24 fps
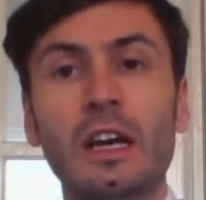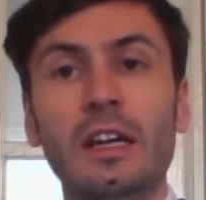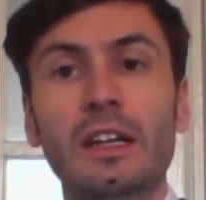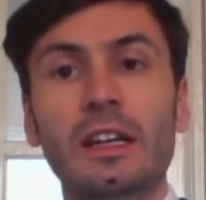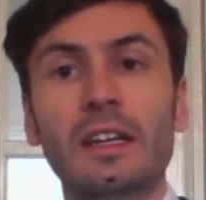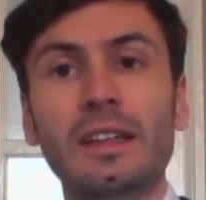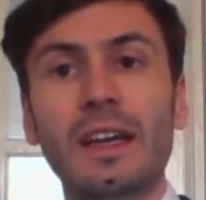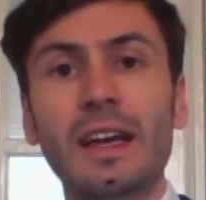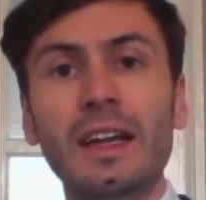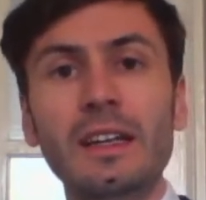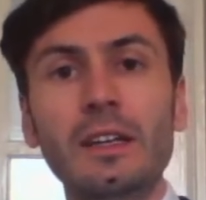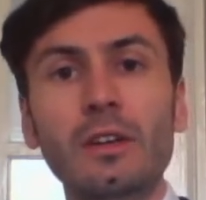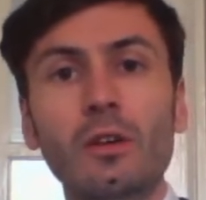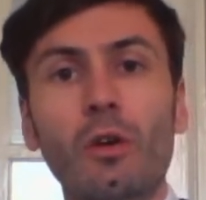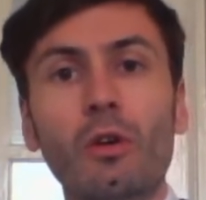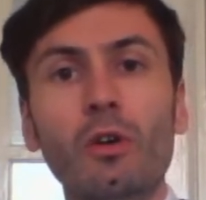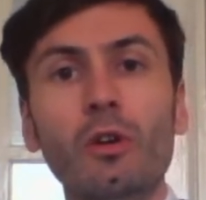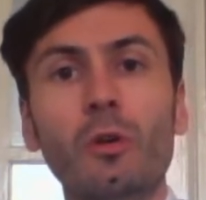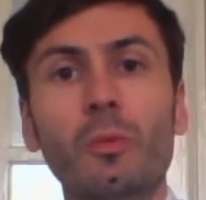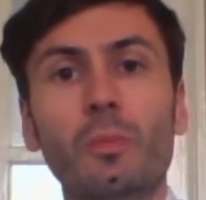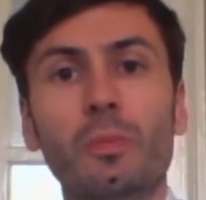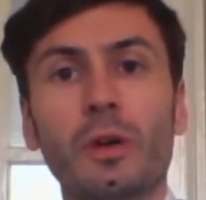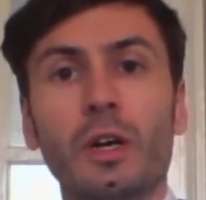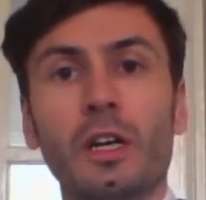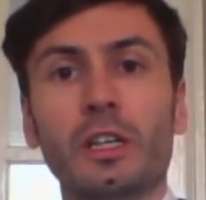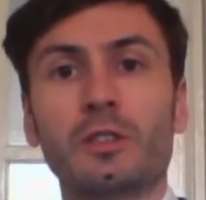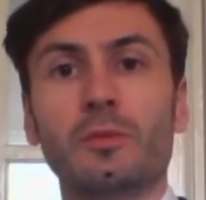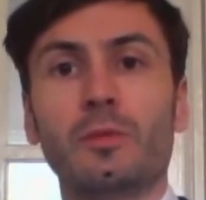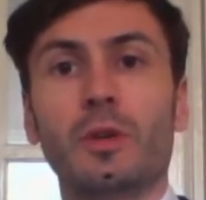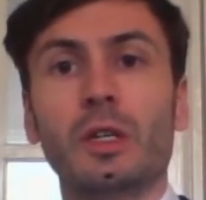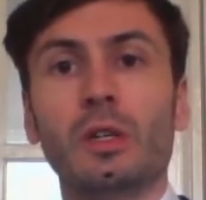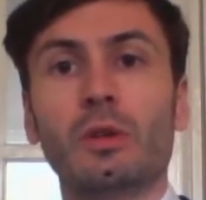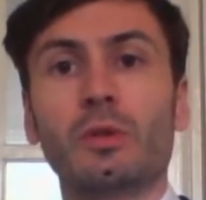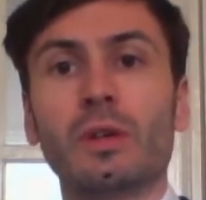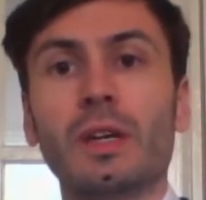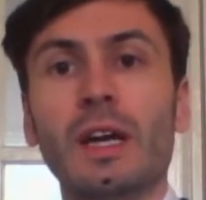that any oil price
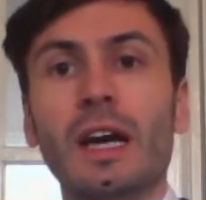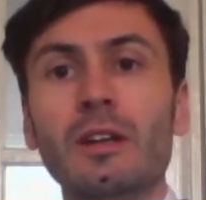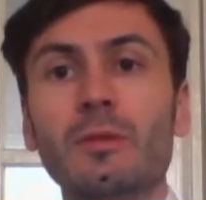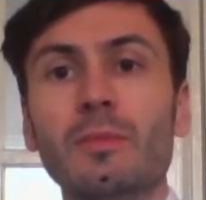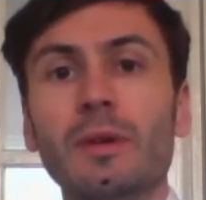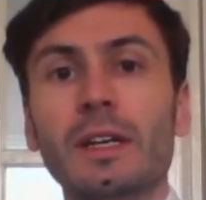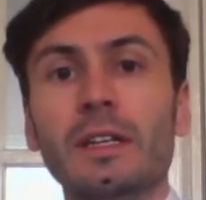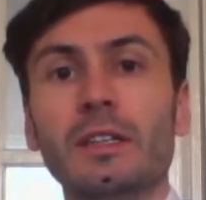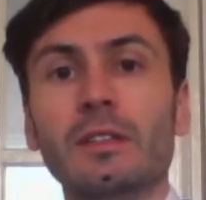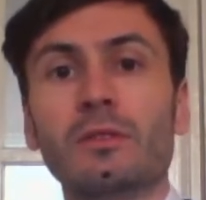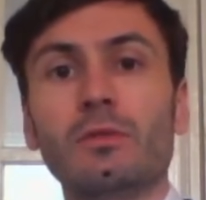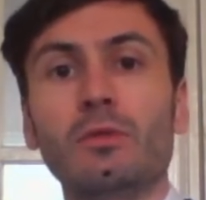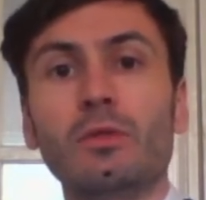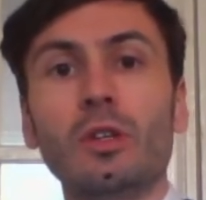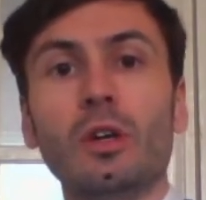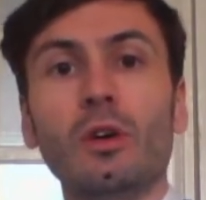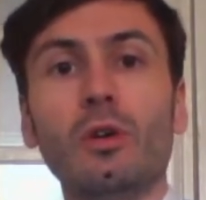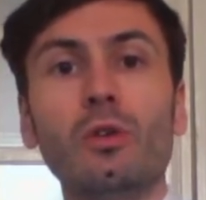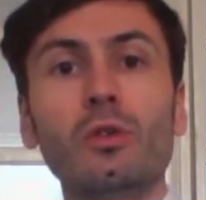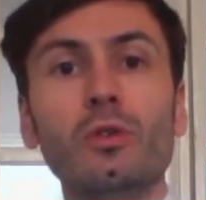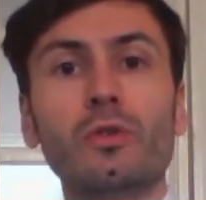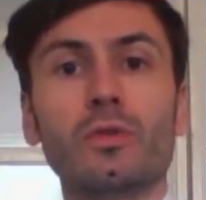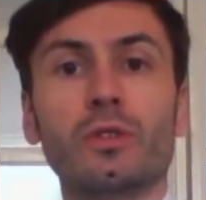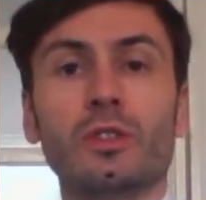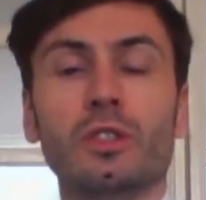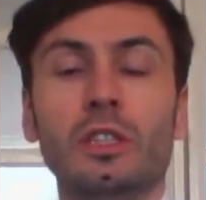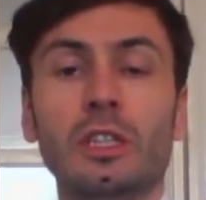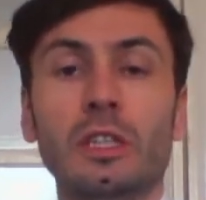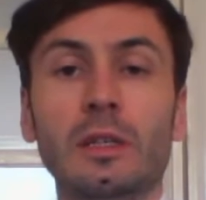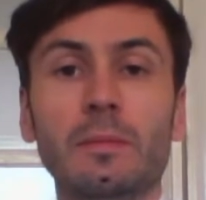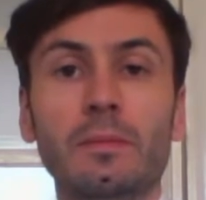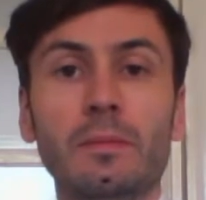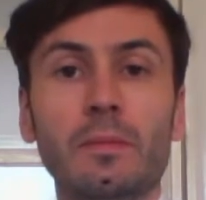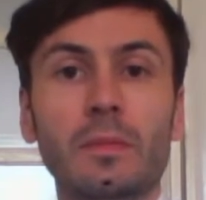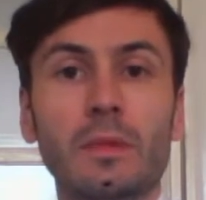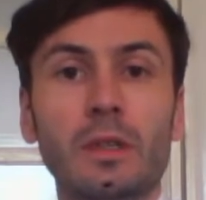model calibrated to the old
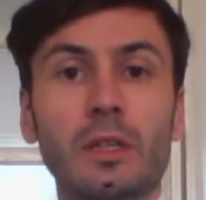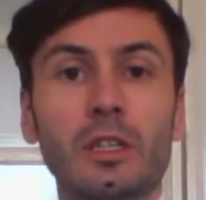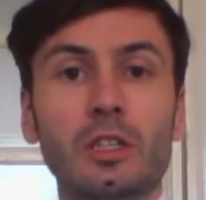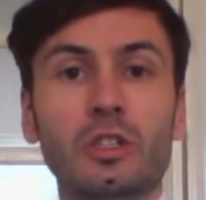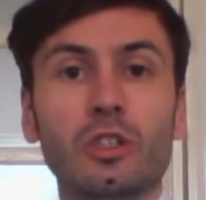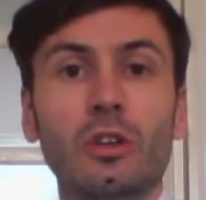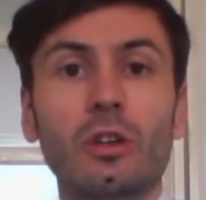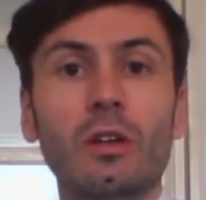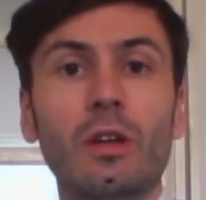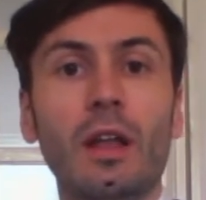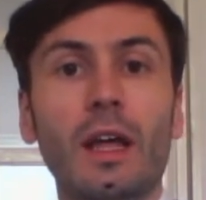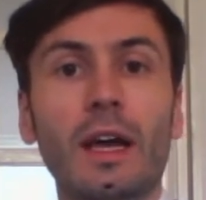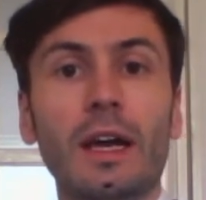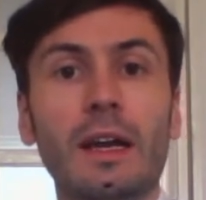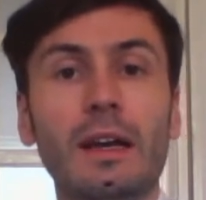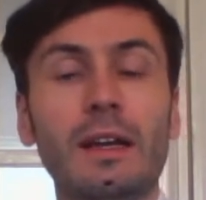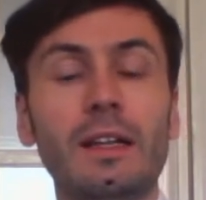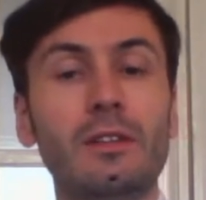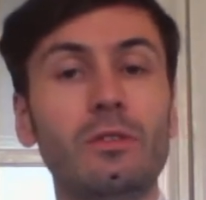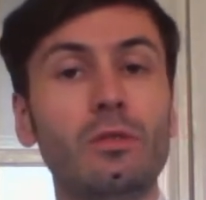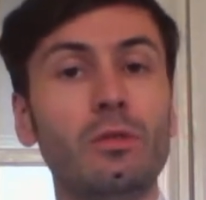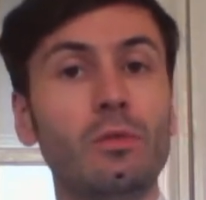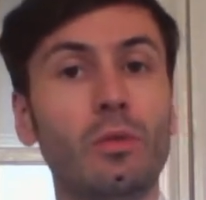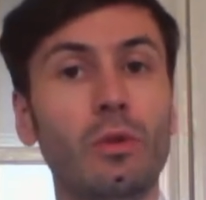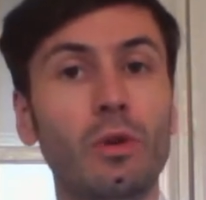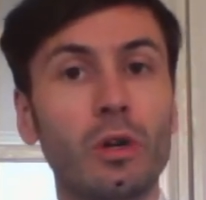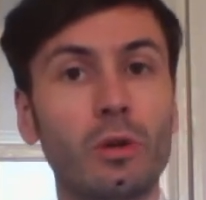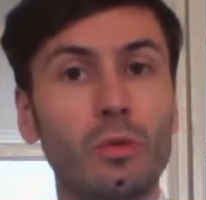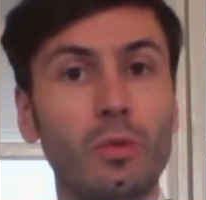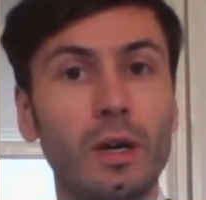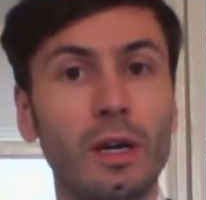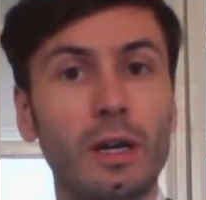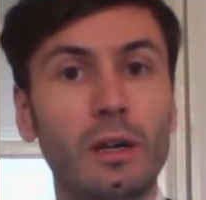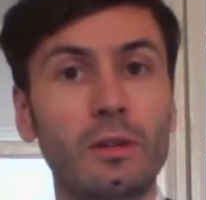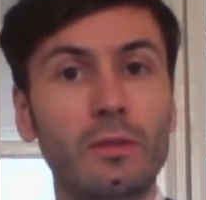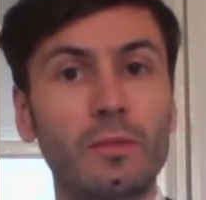regime is unlikely to work
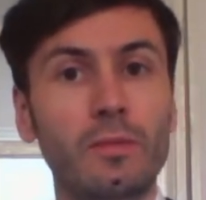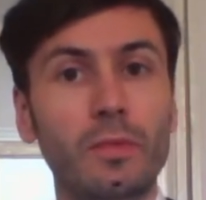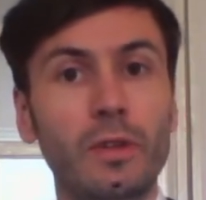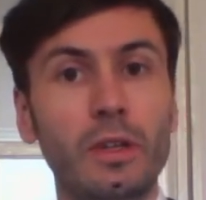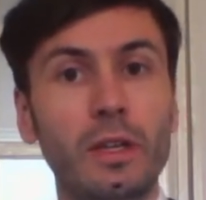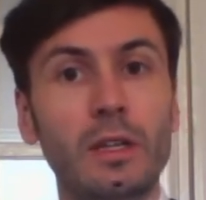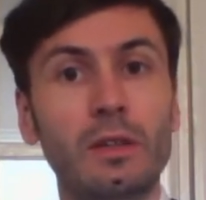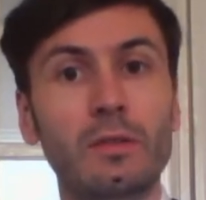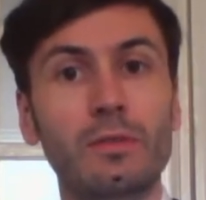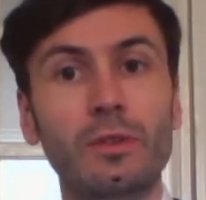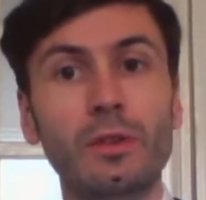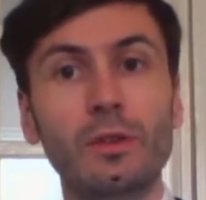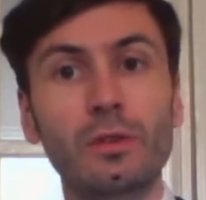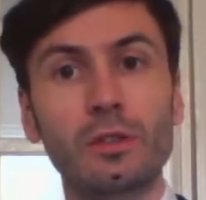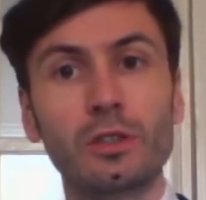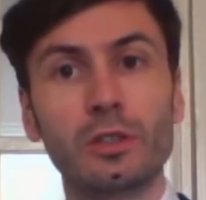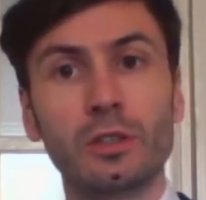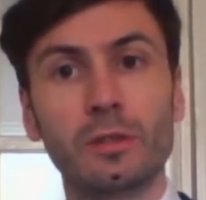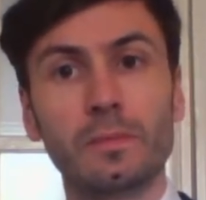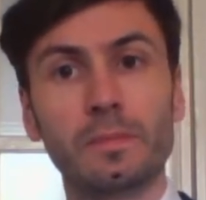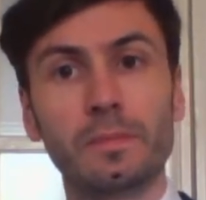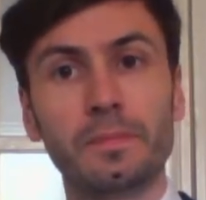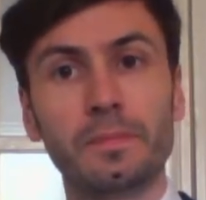well in the future.